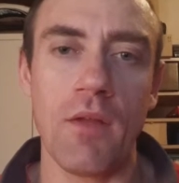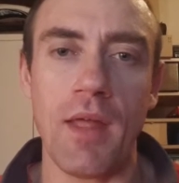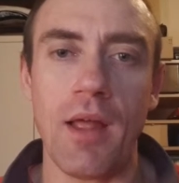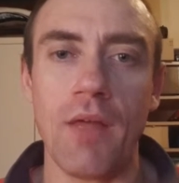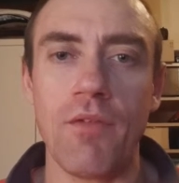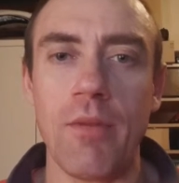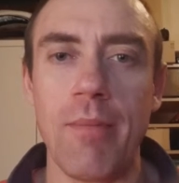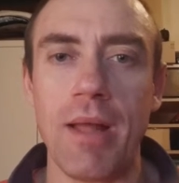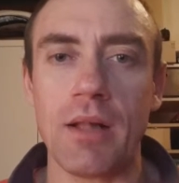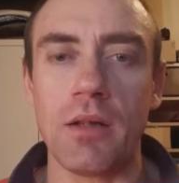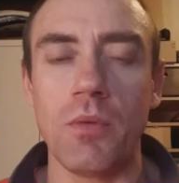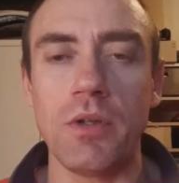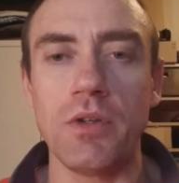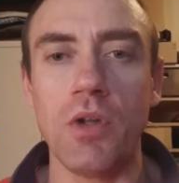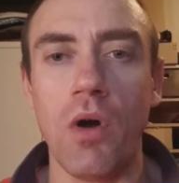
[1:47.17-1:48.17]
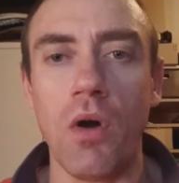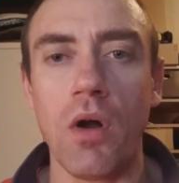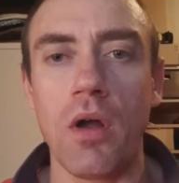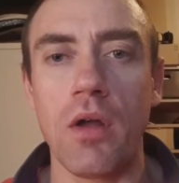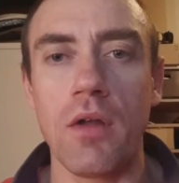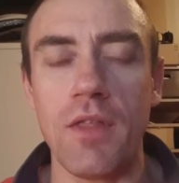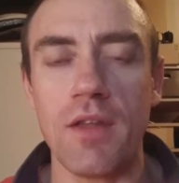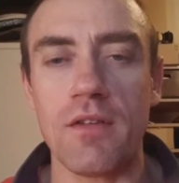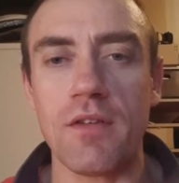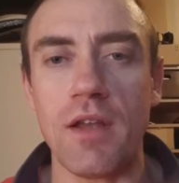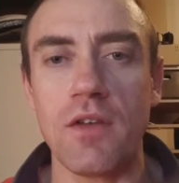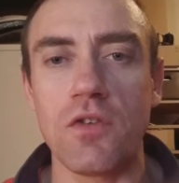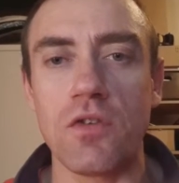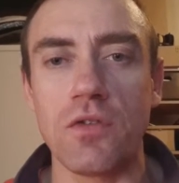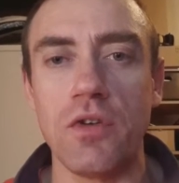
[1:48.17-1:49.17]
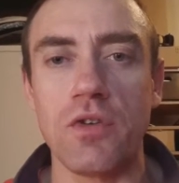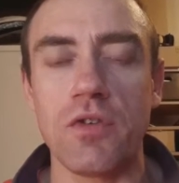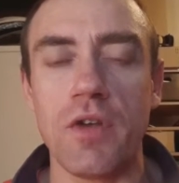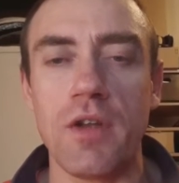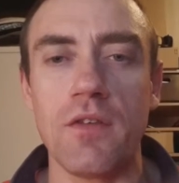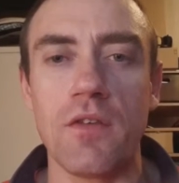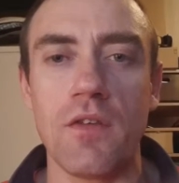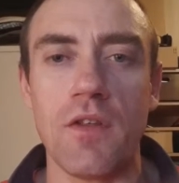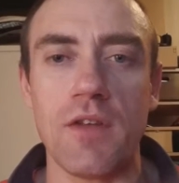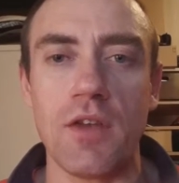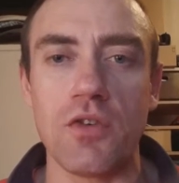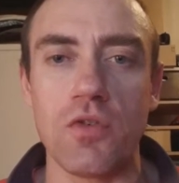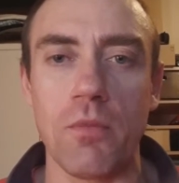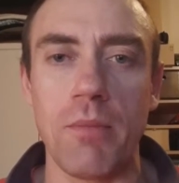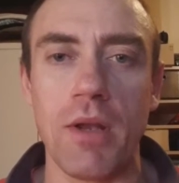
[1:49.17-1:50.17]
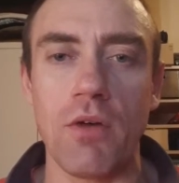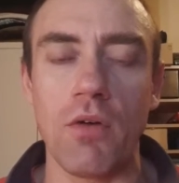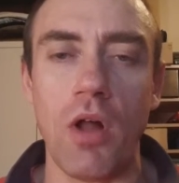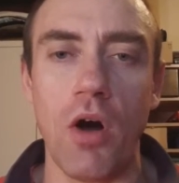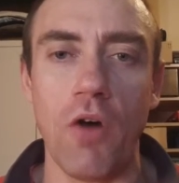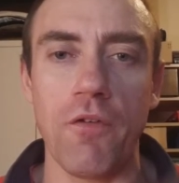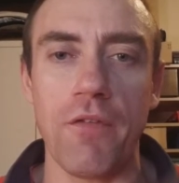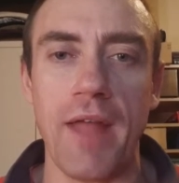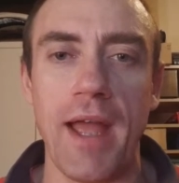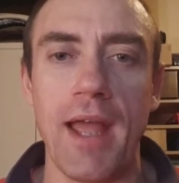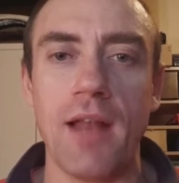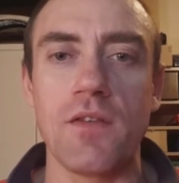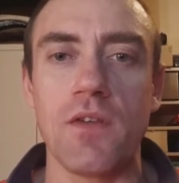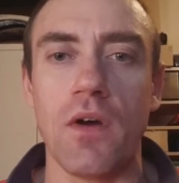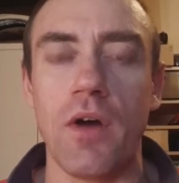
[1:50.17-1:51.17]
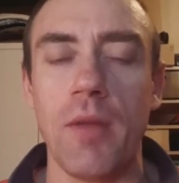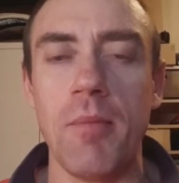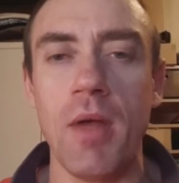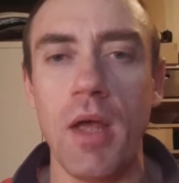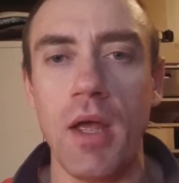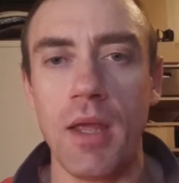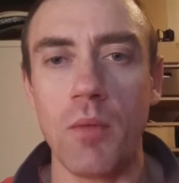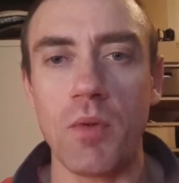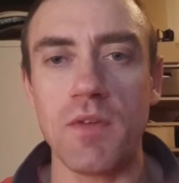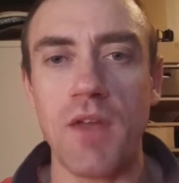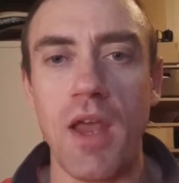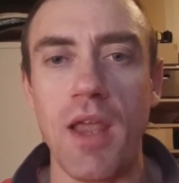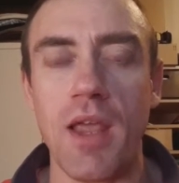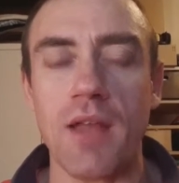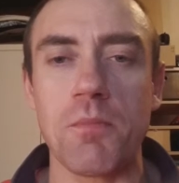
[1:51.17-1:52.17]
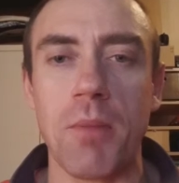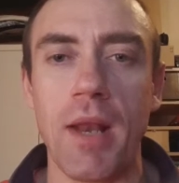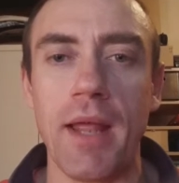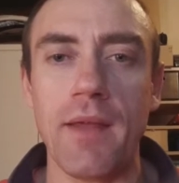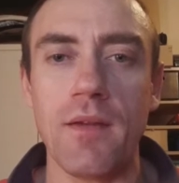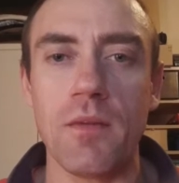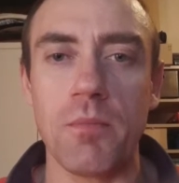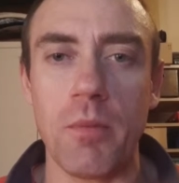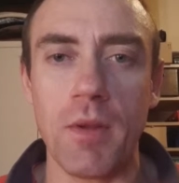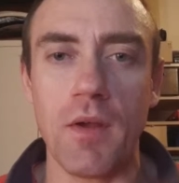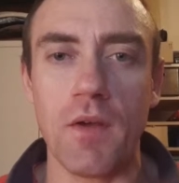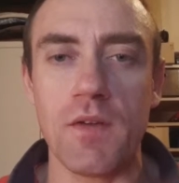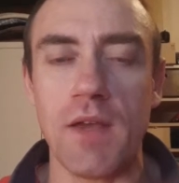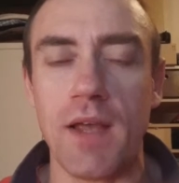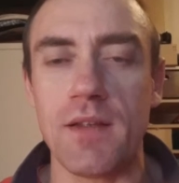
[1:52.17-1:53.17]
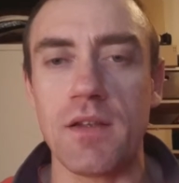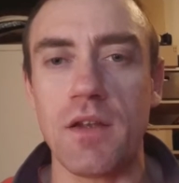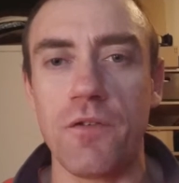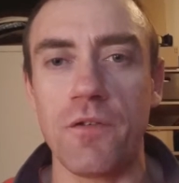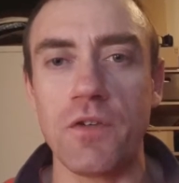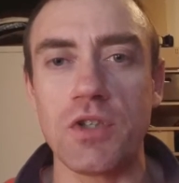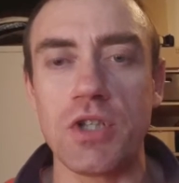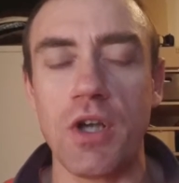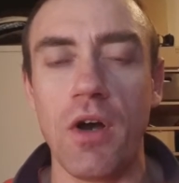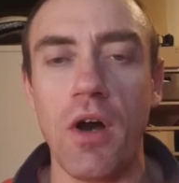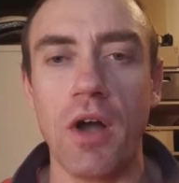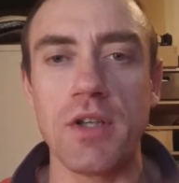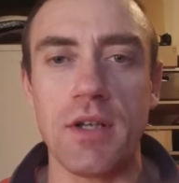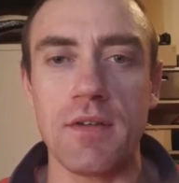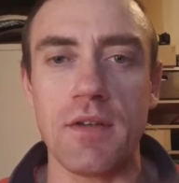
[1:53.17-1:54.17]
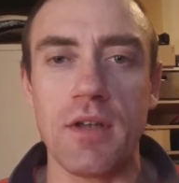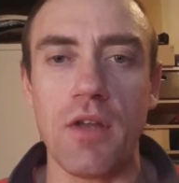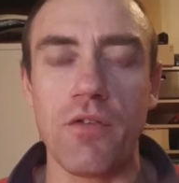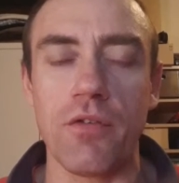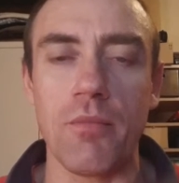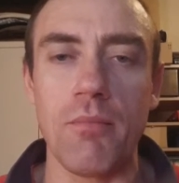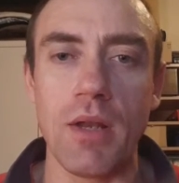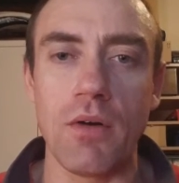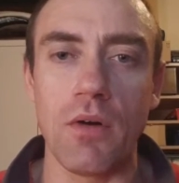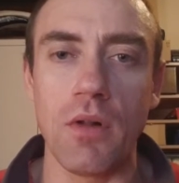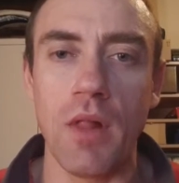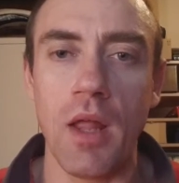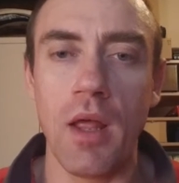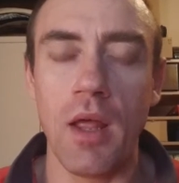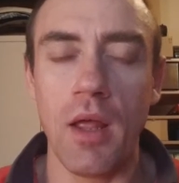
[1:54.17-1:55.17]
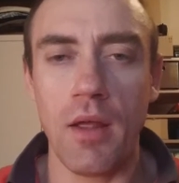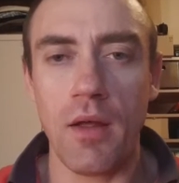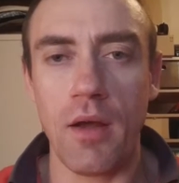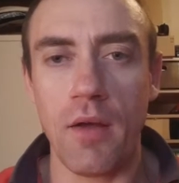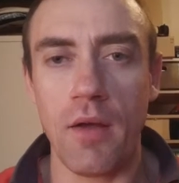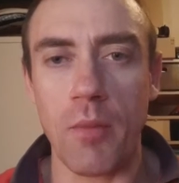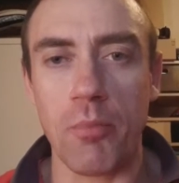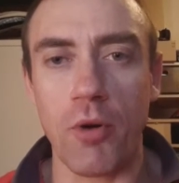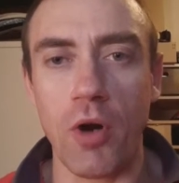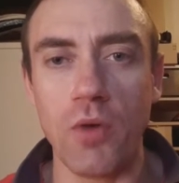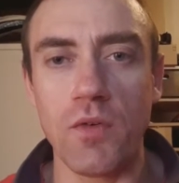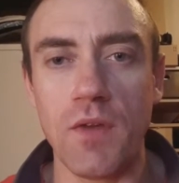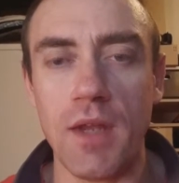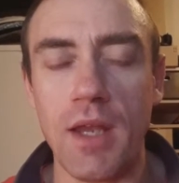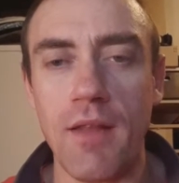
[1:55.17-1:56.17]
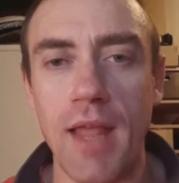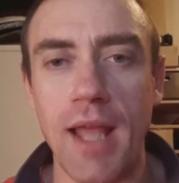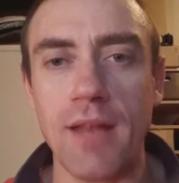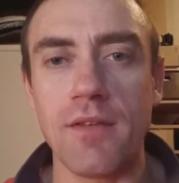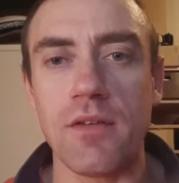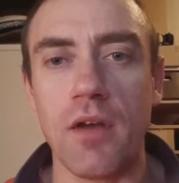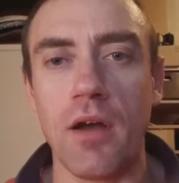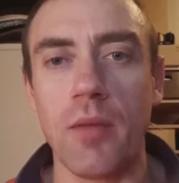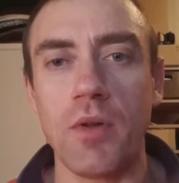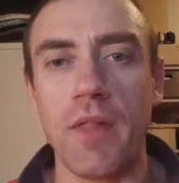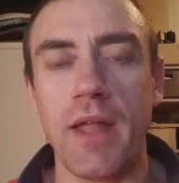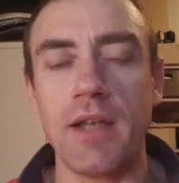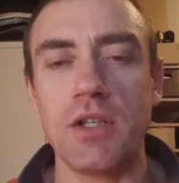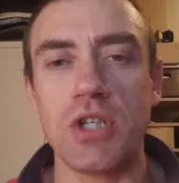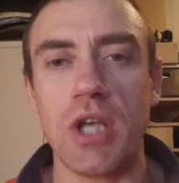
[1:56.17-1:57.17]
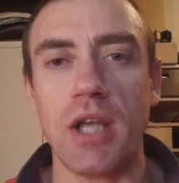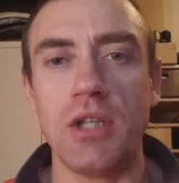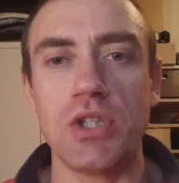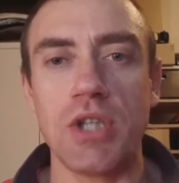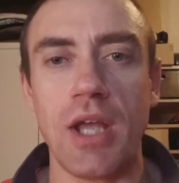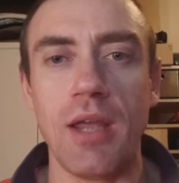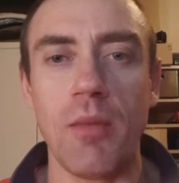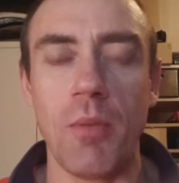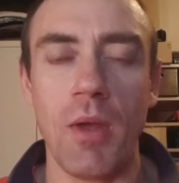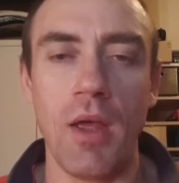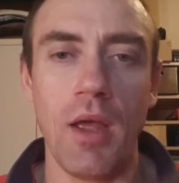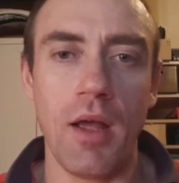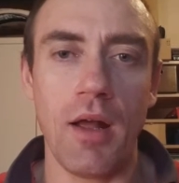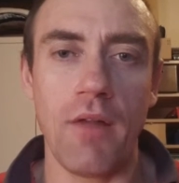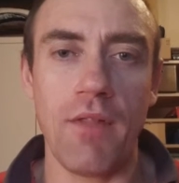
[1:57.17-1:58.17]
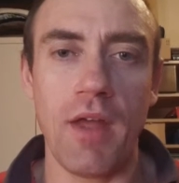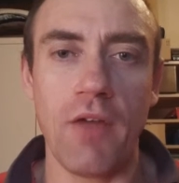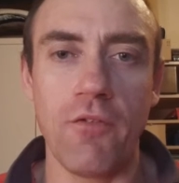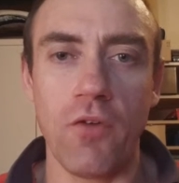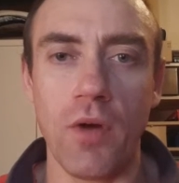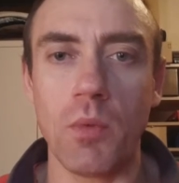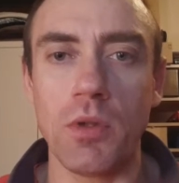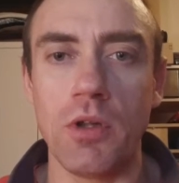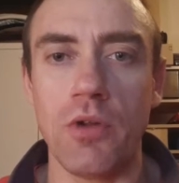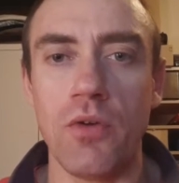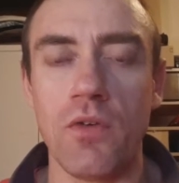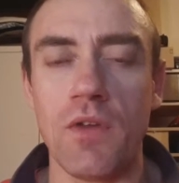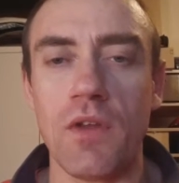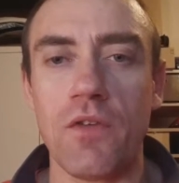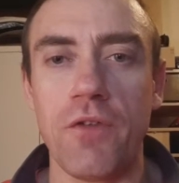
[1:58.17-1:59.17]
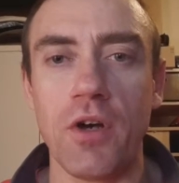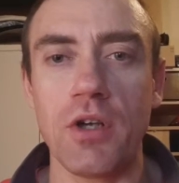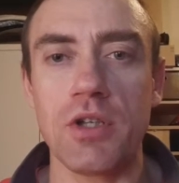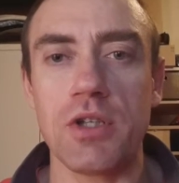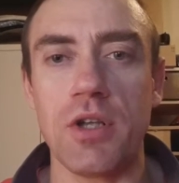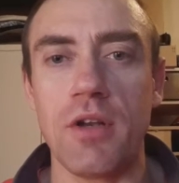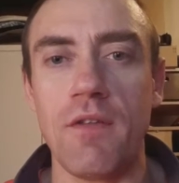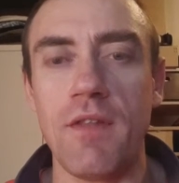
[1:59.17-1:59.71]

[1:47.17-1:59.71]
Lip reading: The heavy metal will knock the essential nutrients, the essential mineral, off that enzyme. It will take its place, but because it has a different charge and it's a different mineral, the protein, the enzyme, will then change shape, and therefore it will lose its function.